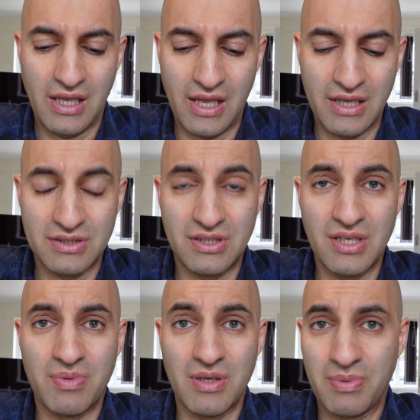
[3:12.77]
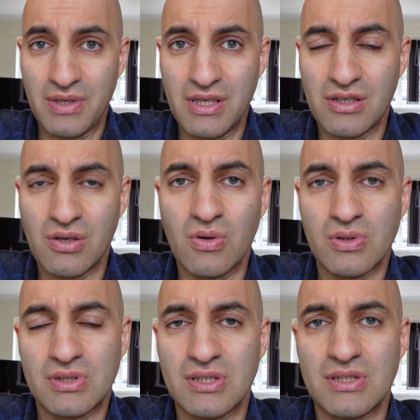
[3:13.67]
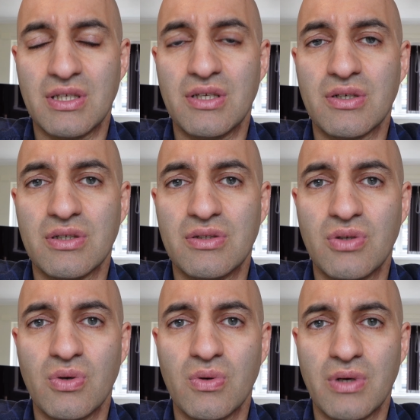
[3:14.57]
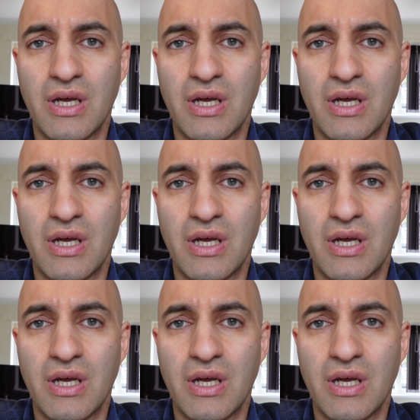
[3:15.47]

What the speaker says: CPP courses that you could do,